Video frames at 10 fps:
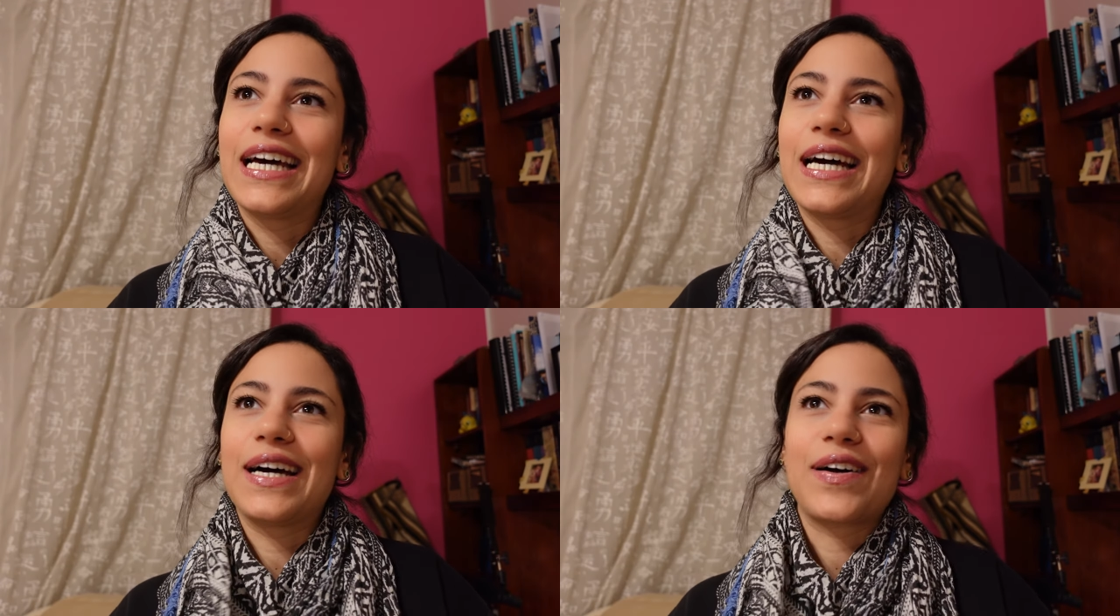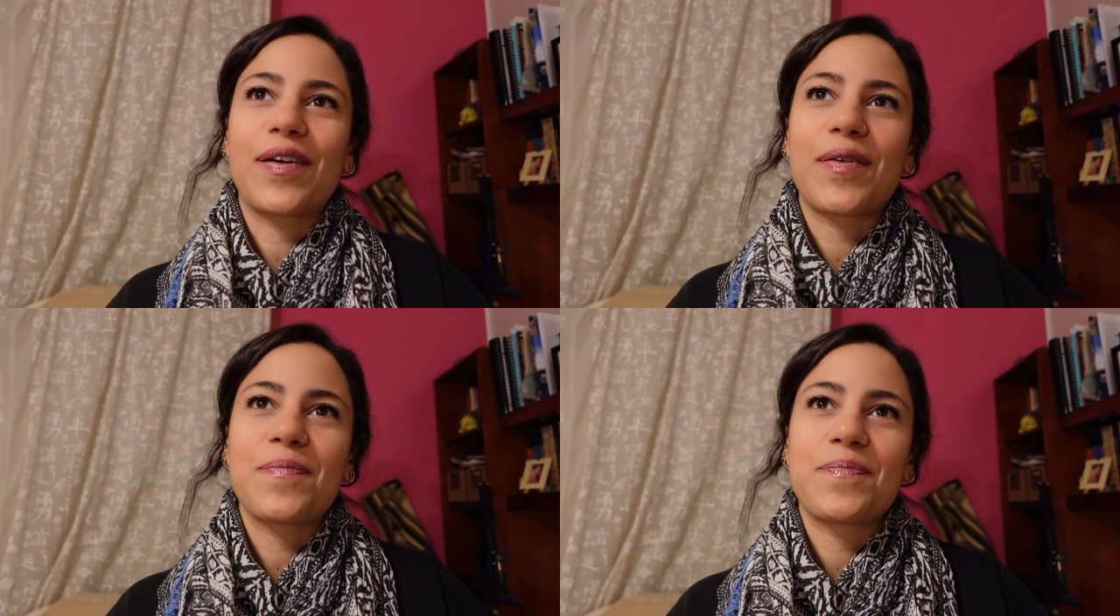
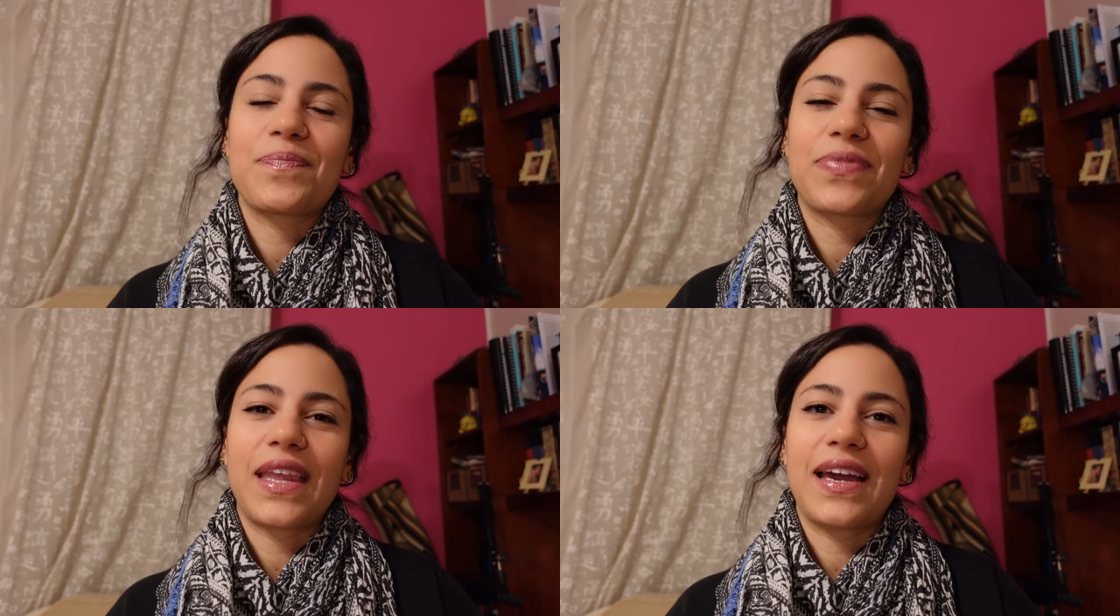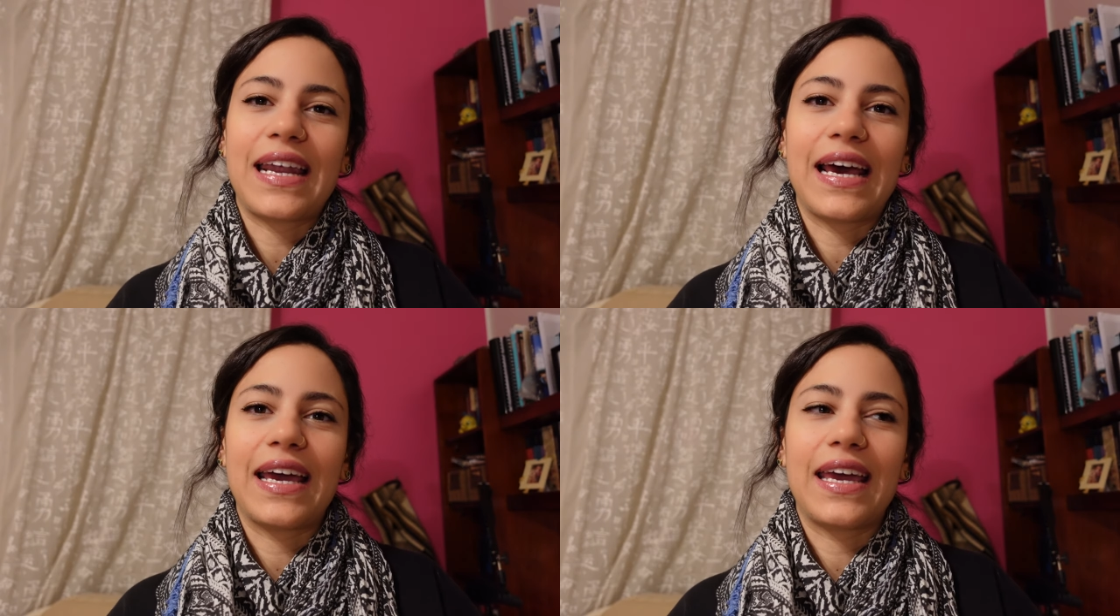and
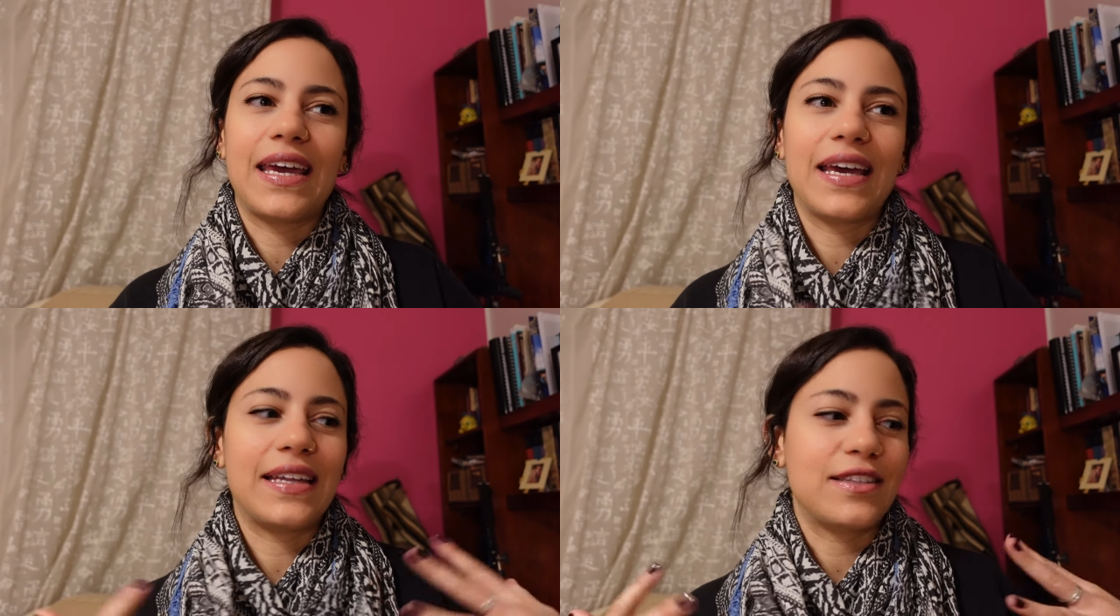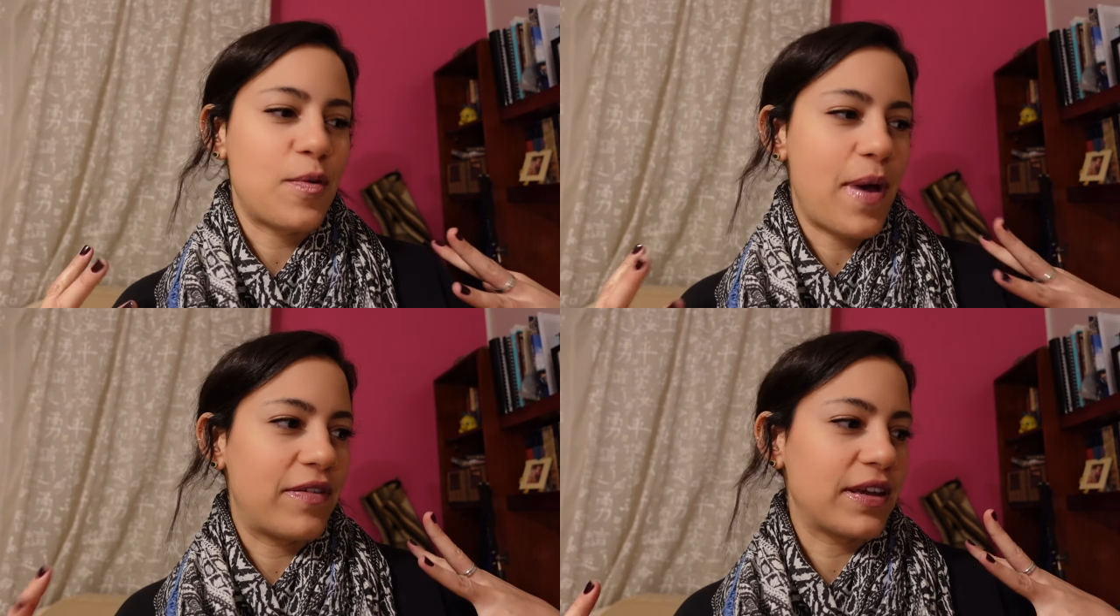I ended
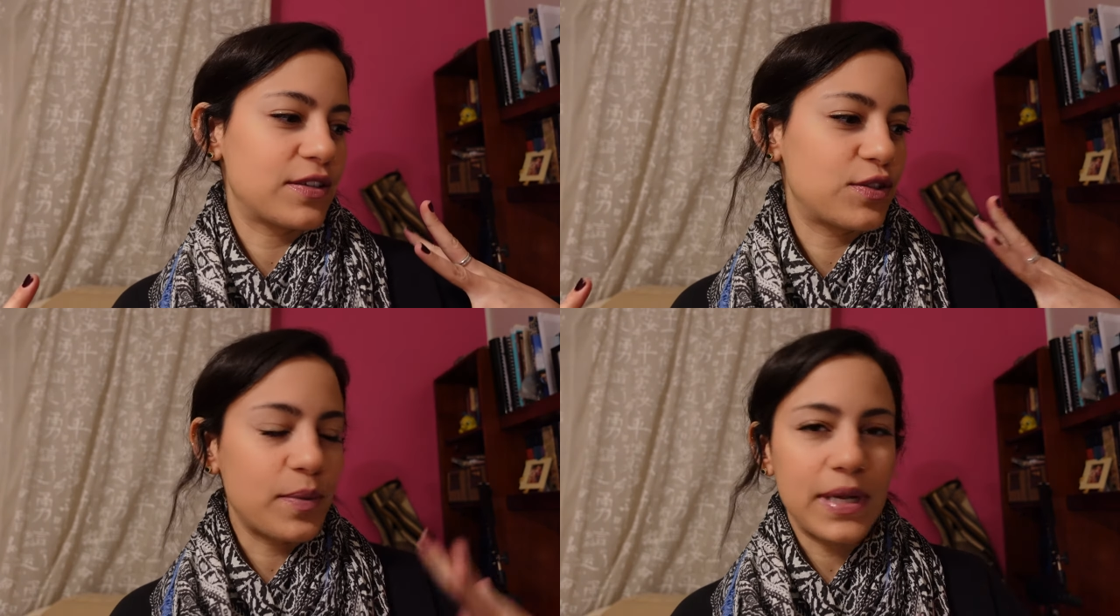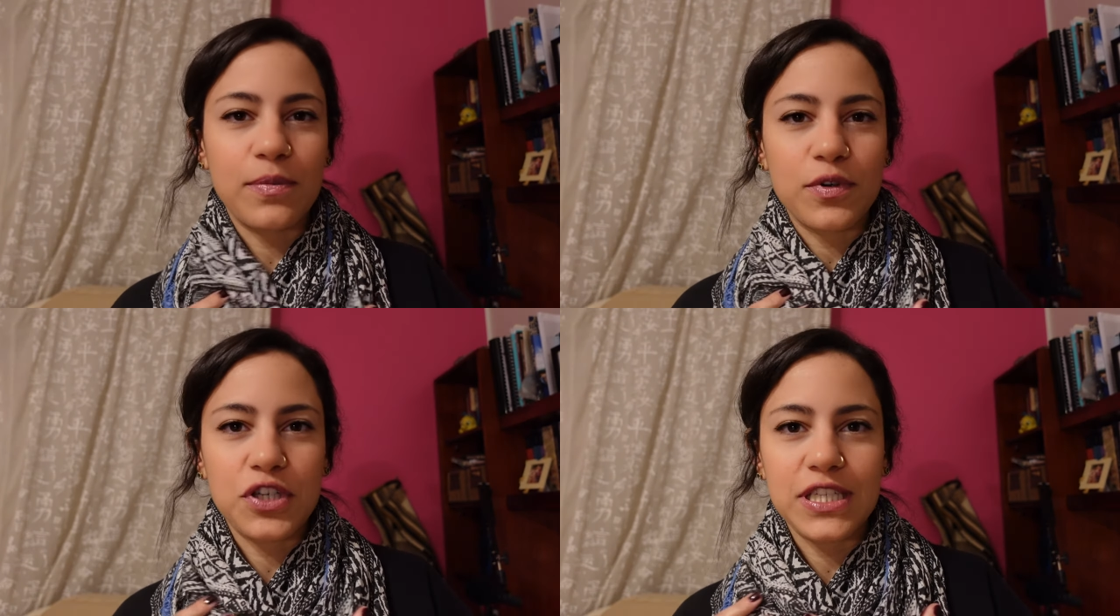up having so many
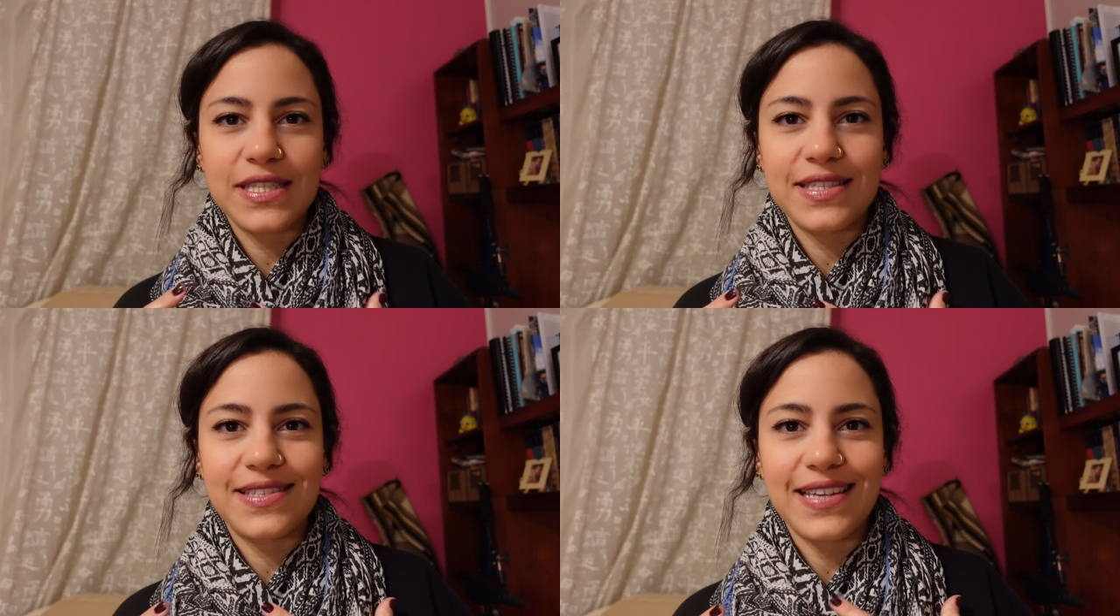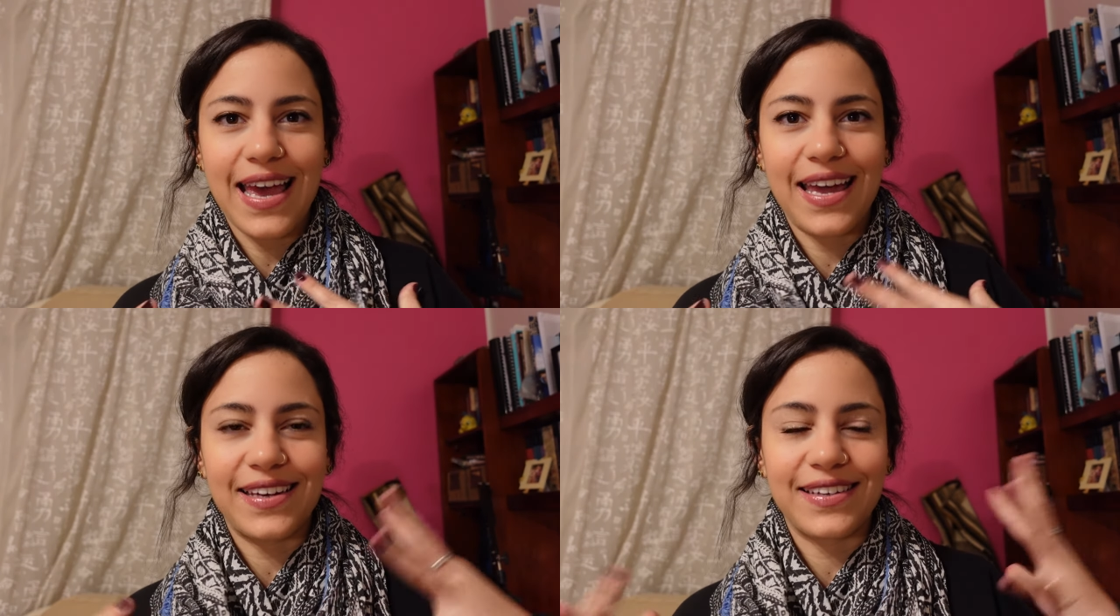emotions
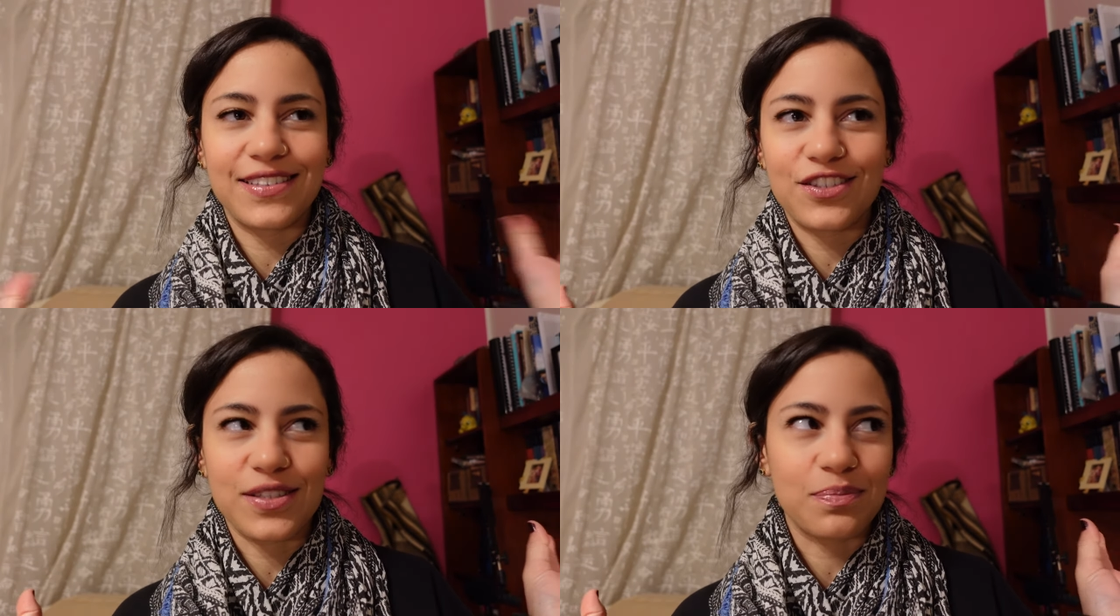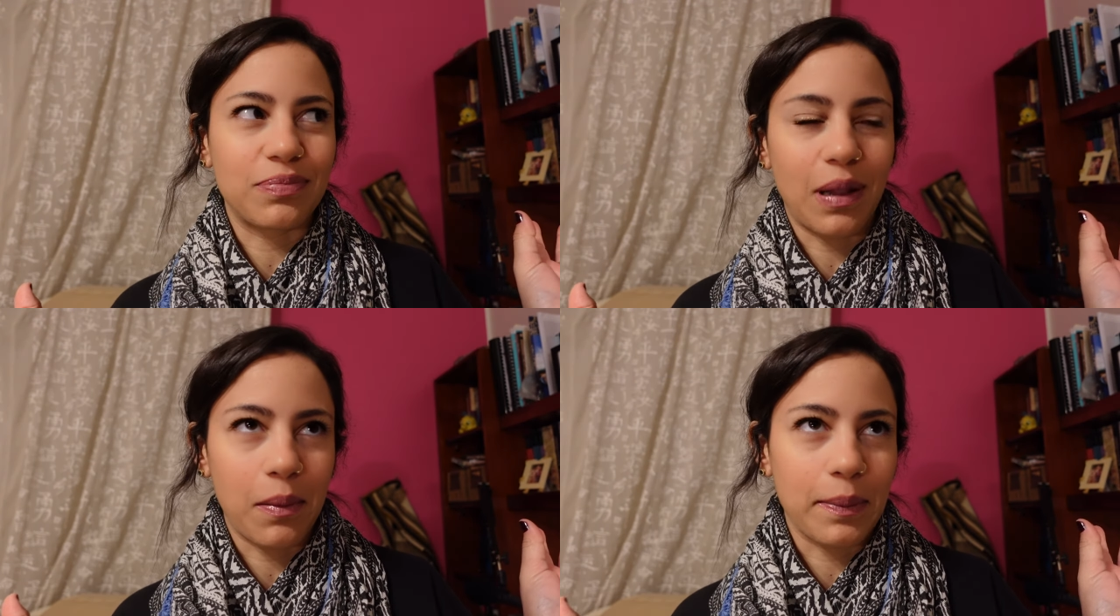and just
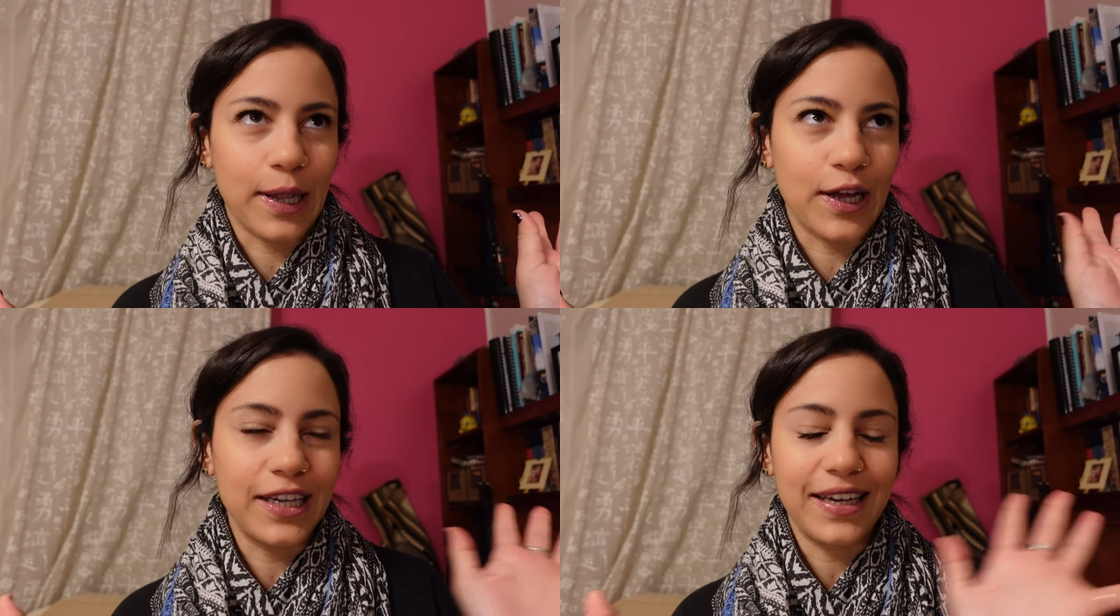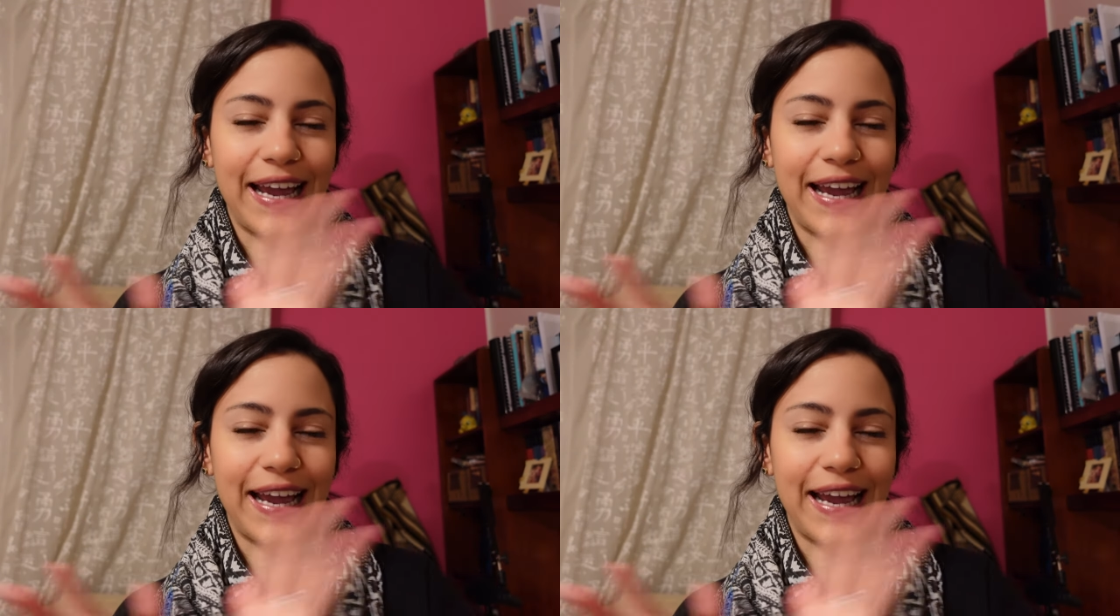blah blah blah.